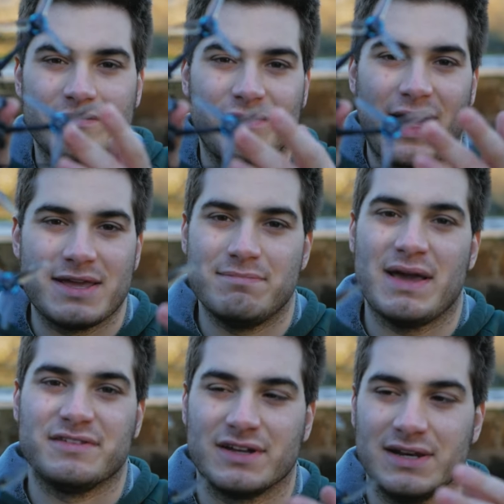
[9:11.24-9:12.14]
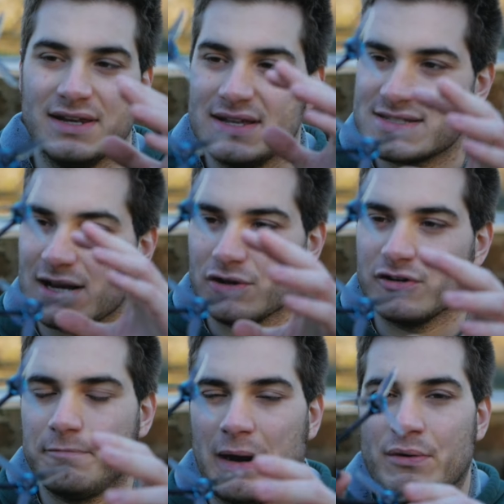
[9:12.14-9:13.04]
fly basically. It needs a lot
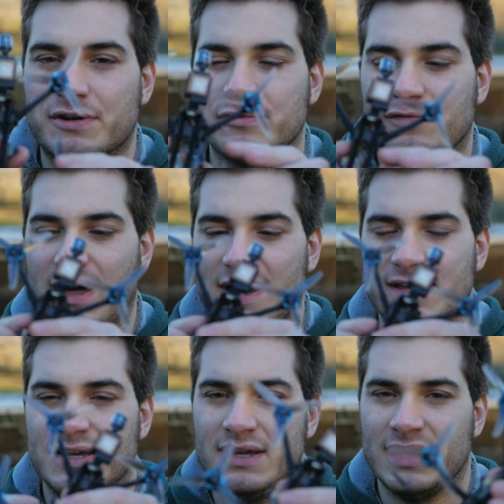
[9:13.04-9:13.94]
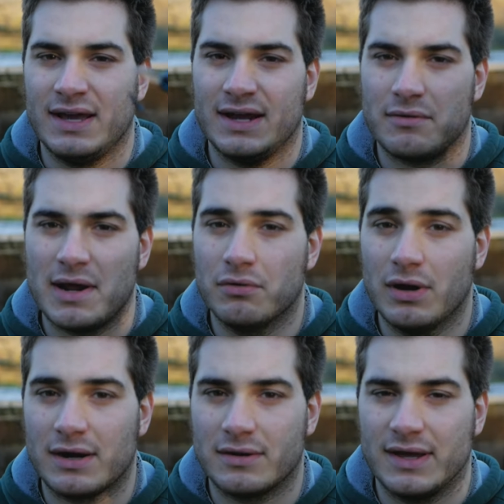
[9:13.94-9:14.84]
of power to fly, and
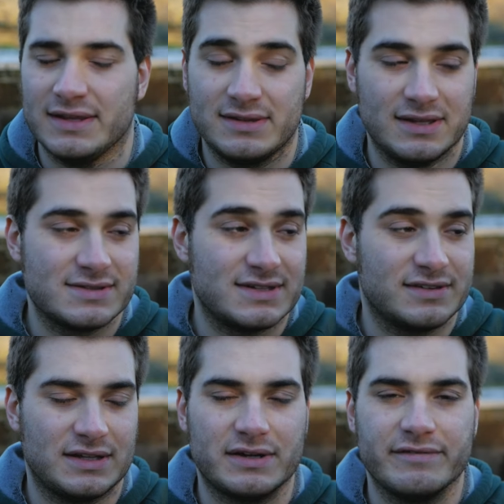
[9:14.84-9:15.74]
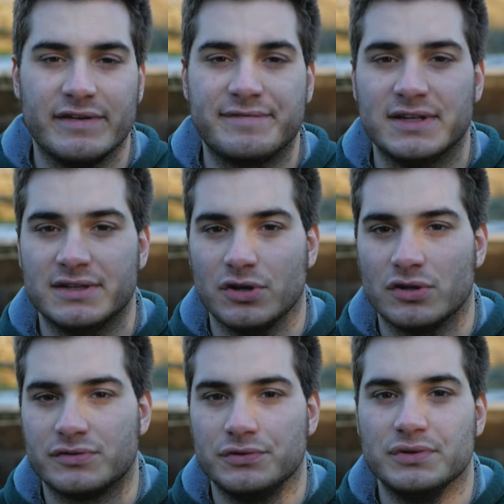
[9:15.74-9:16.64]
regular 18650
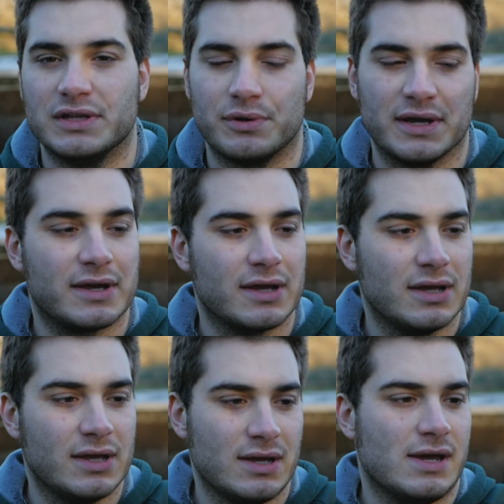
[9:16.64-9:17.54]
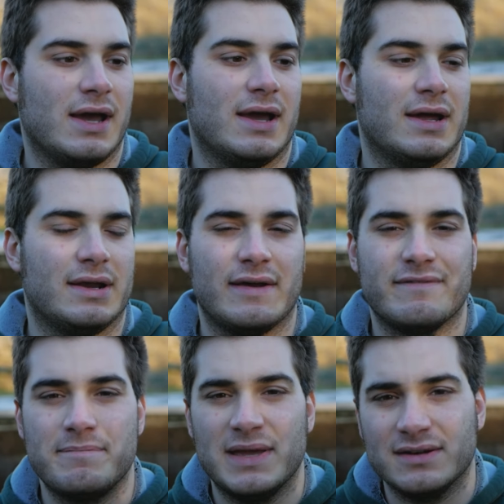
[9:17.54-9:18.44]
don't do the trick. And
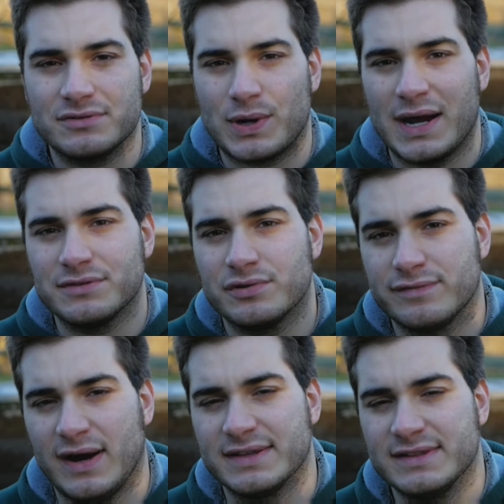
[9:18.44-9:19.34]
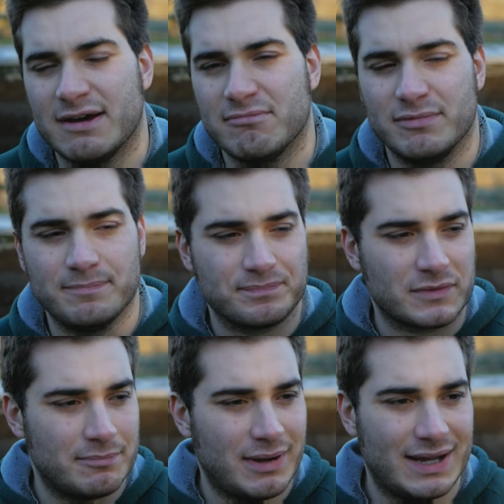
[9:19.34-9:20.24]
I've been trying to find them,
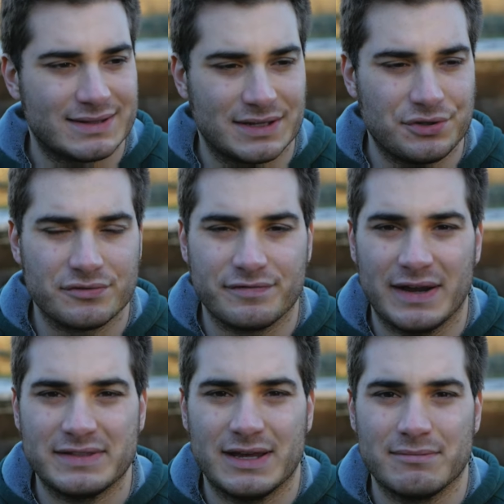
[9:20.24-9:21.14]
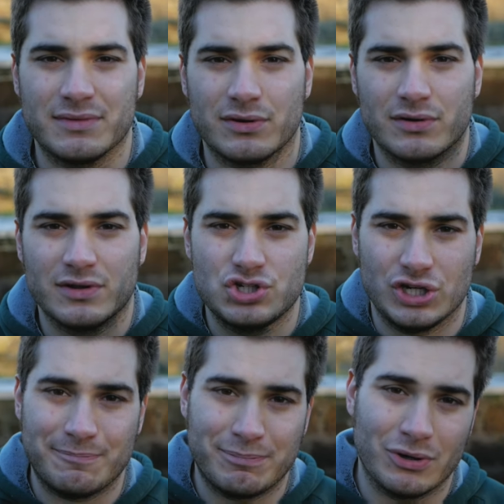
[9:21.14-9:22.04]
but I don't find them
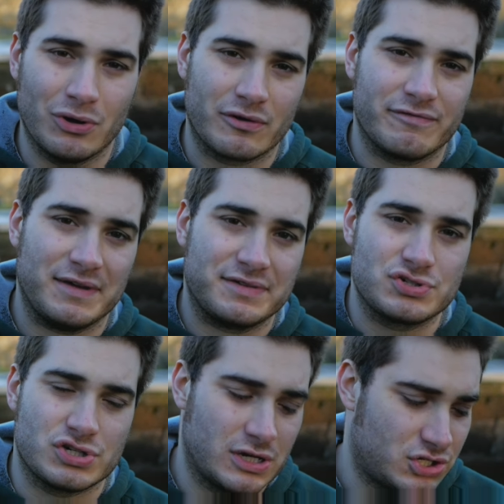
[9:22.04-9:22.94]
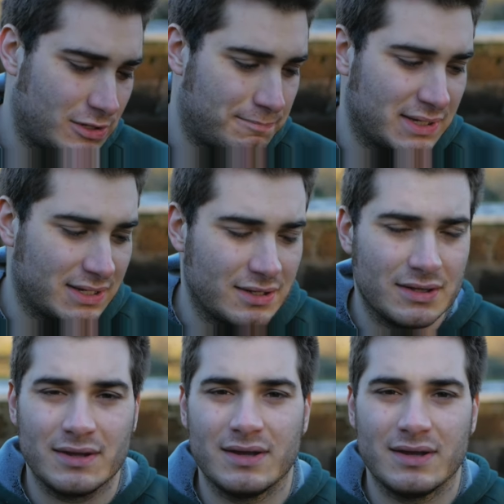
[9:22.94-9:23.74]
cheap or fast shipping